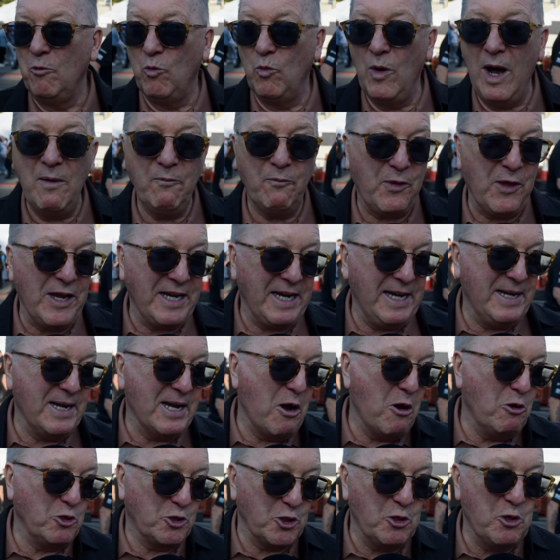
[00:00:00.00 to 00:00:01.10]
One thing he
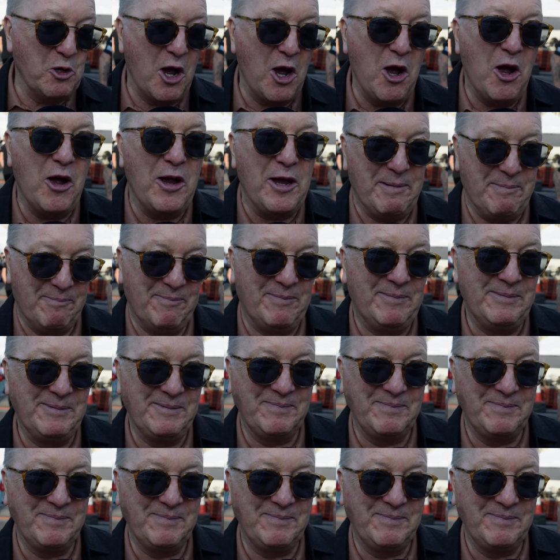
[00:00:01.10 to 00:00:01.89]
knows who hurt him.